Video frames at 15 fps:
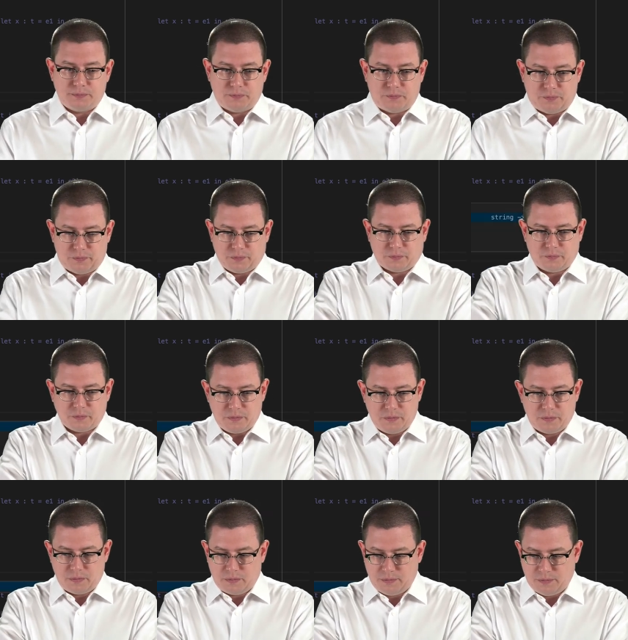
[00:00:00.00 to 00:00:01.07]

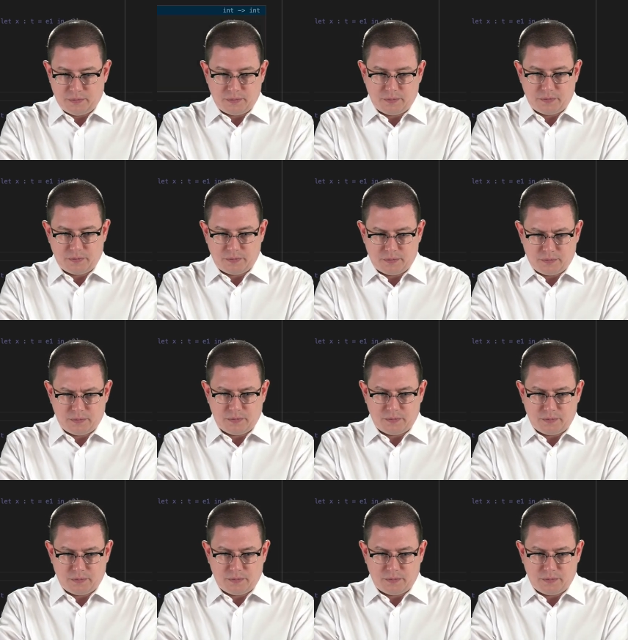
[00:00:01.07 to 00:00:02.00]
Nobody speaks.